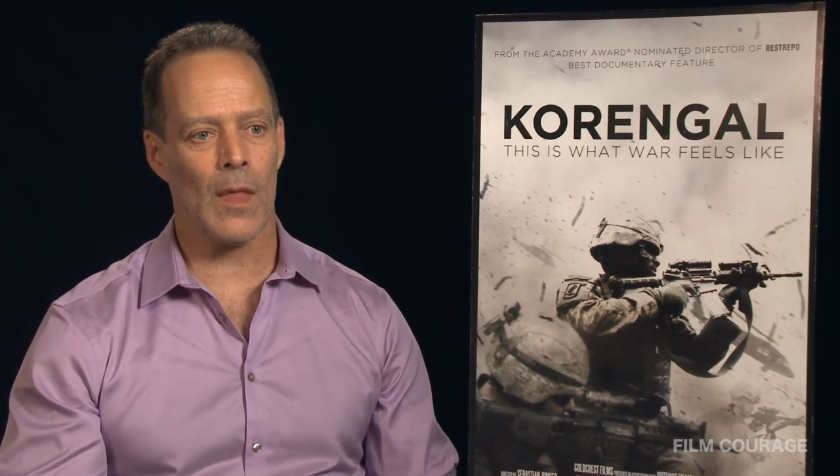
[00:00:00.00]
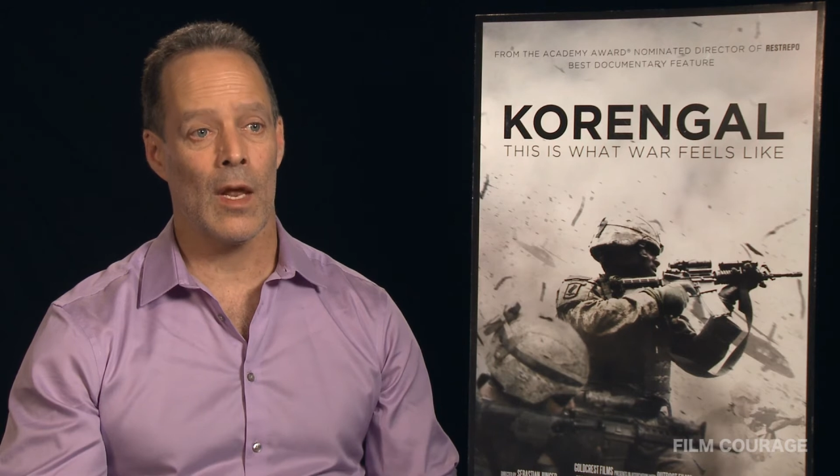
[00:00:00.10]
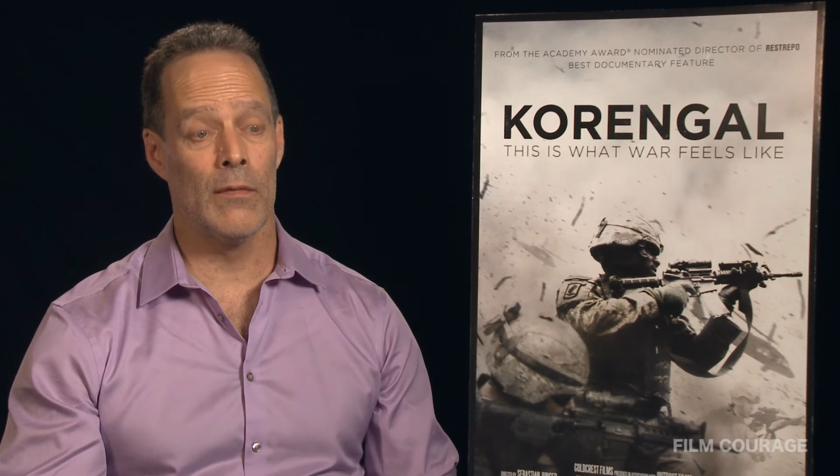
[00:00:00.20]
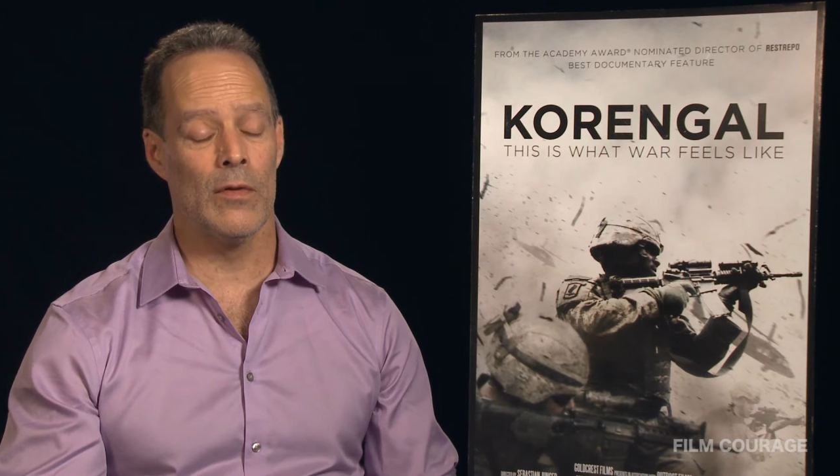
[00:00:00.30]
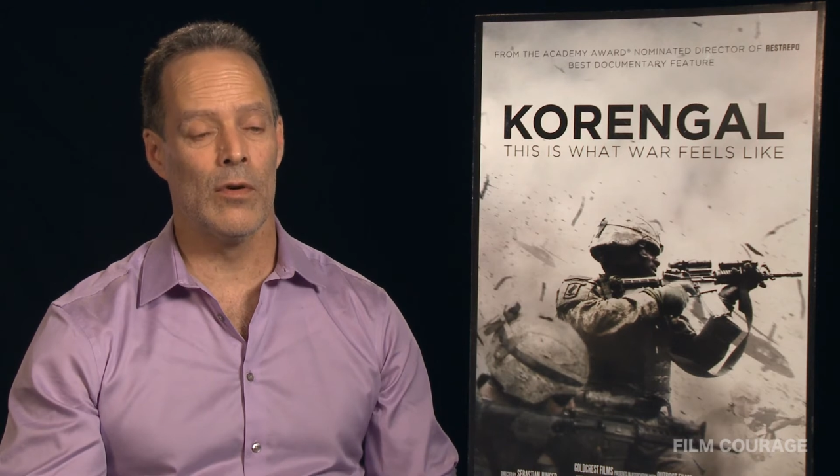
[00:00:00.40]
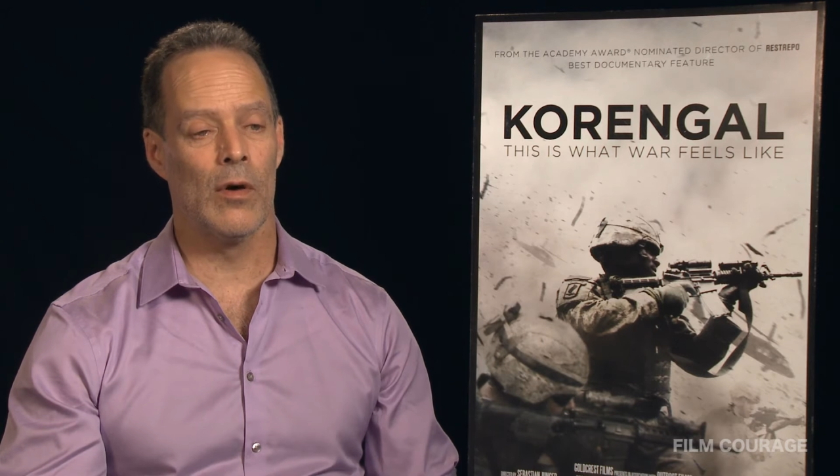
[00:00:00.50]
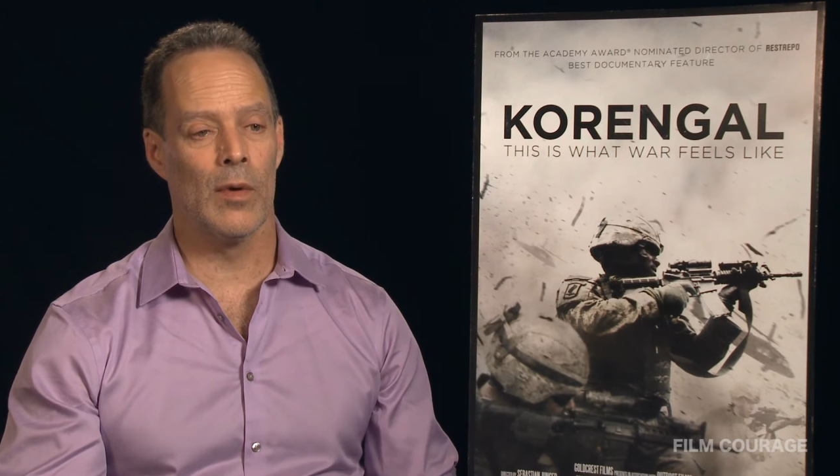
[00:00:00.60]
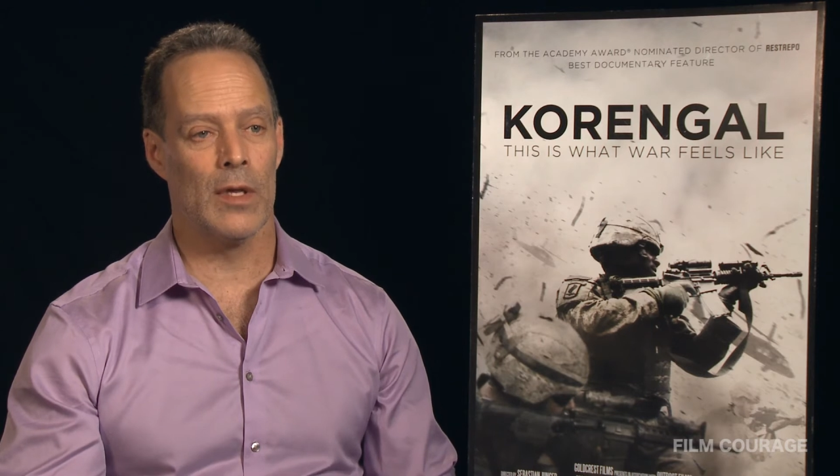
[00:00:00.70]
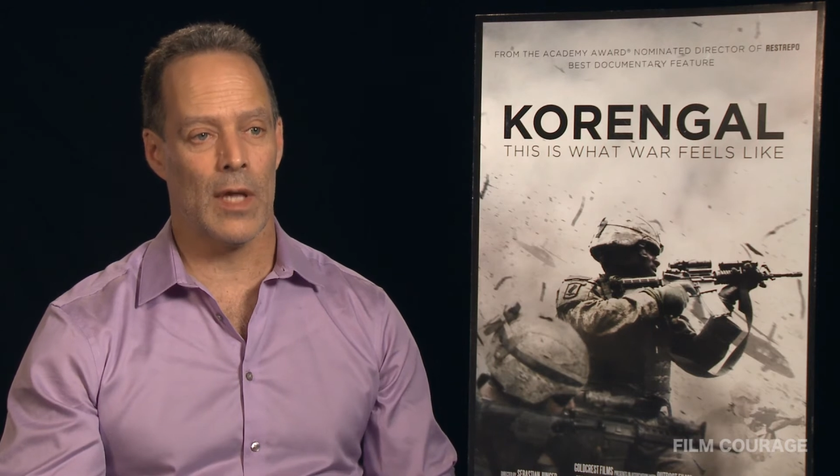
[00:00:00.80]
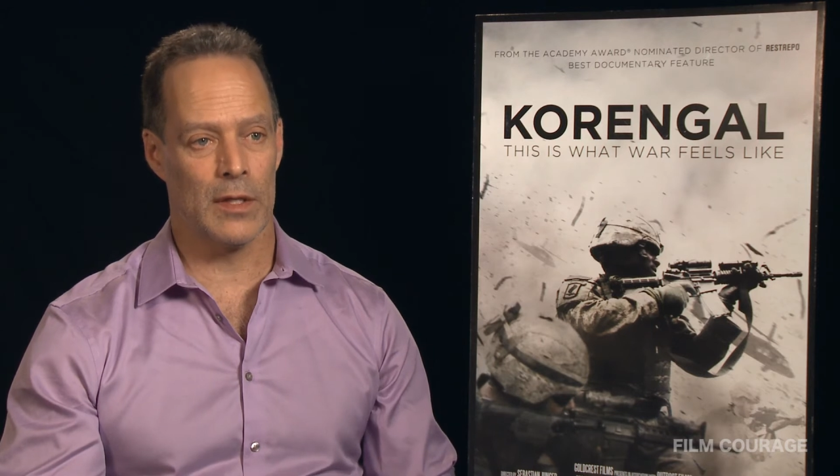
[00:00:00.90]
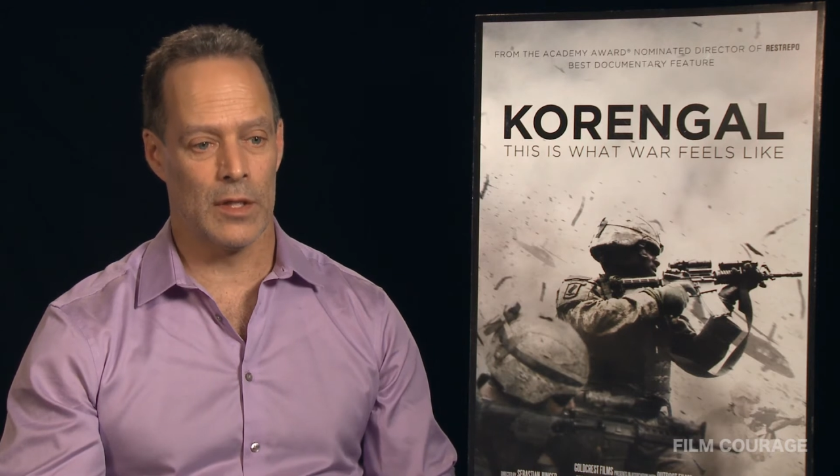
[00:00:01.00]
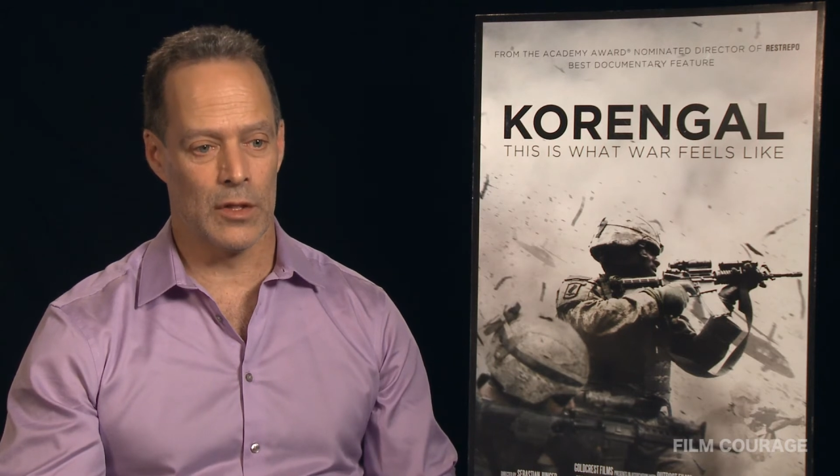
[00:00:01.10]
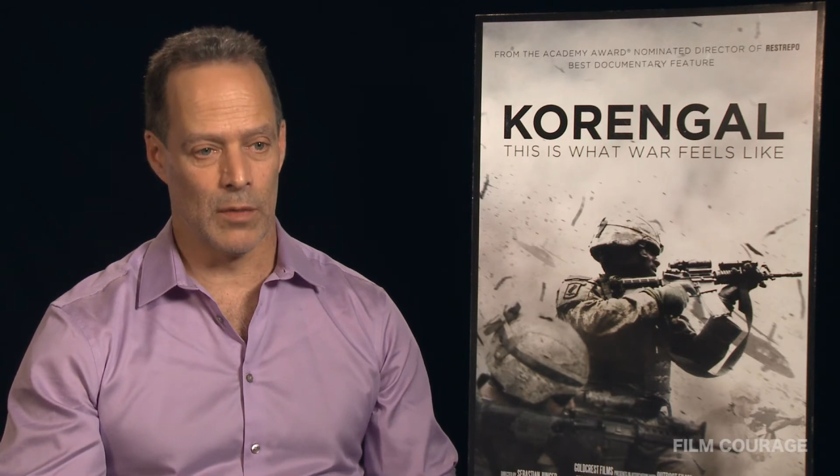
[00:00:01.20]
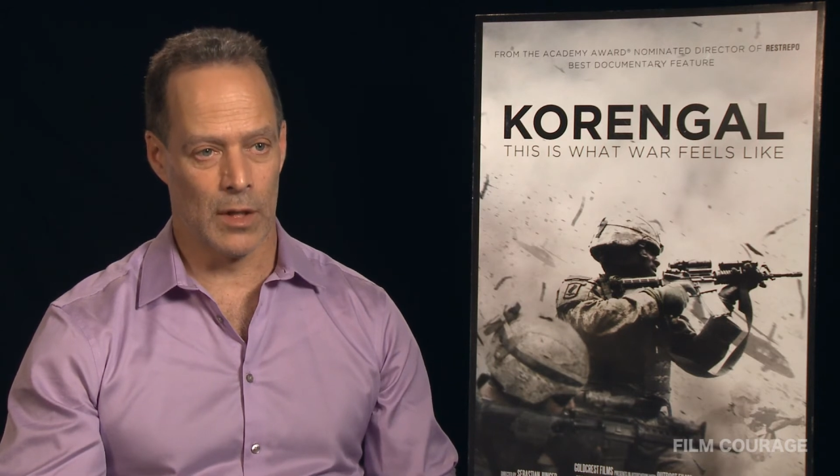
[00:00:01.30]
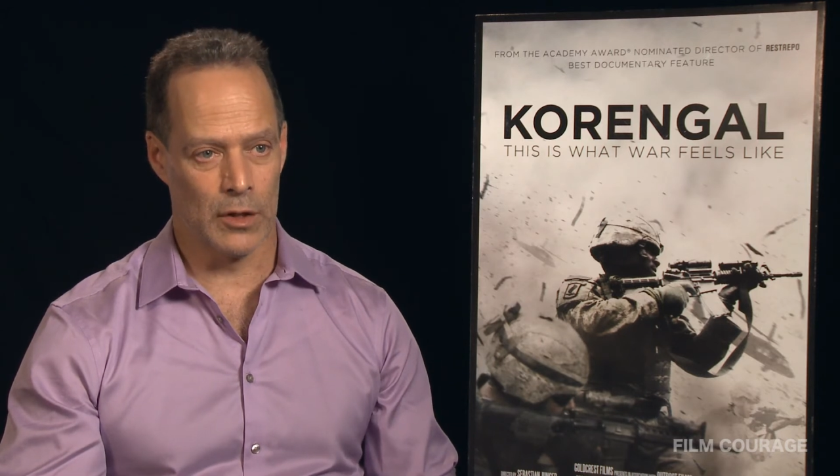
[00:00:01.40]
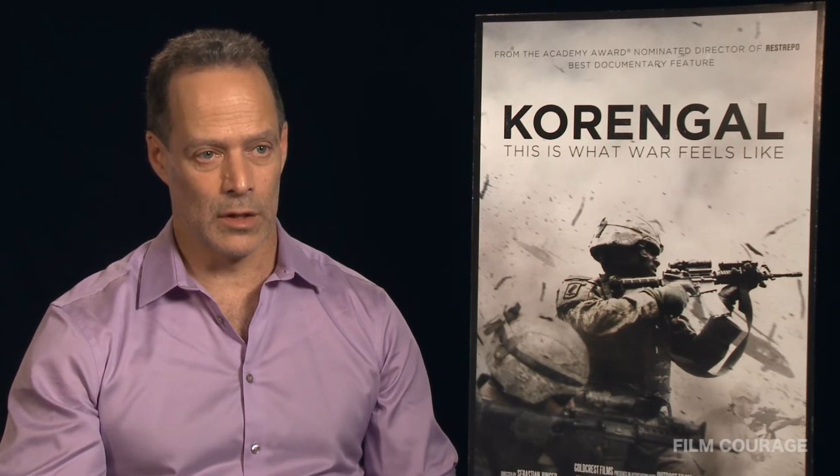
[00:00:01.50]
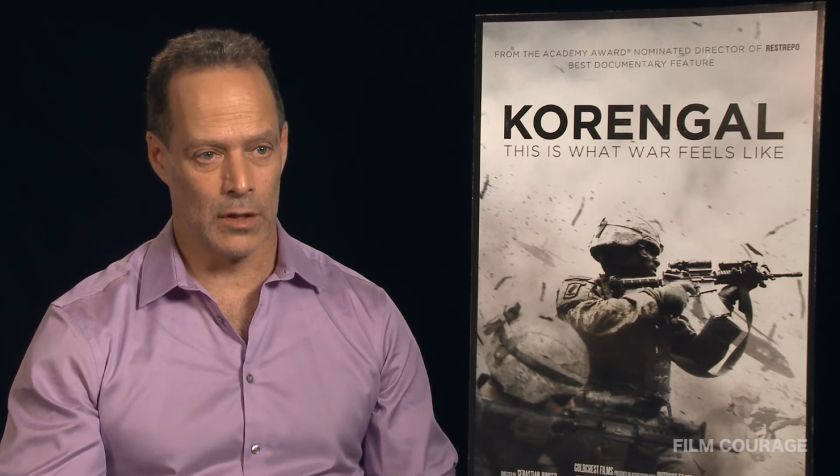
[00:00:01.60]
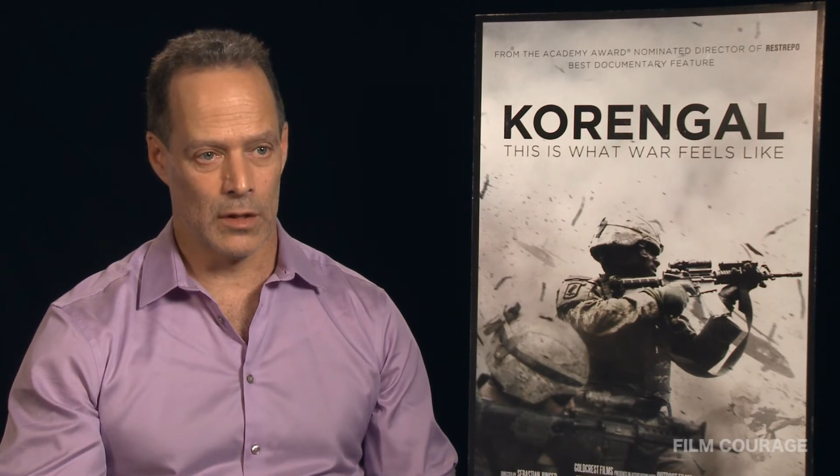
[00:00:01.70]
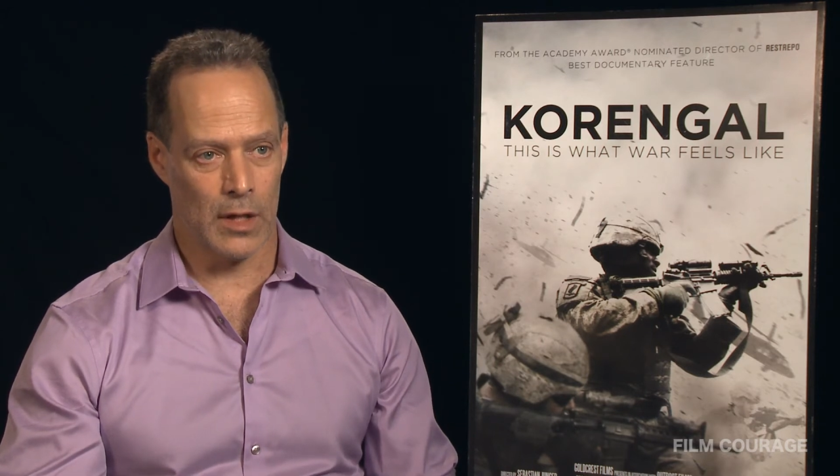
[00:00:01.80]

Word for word: And if you go into that situation,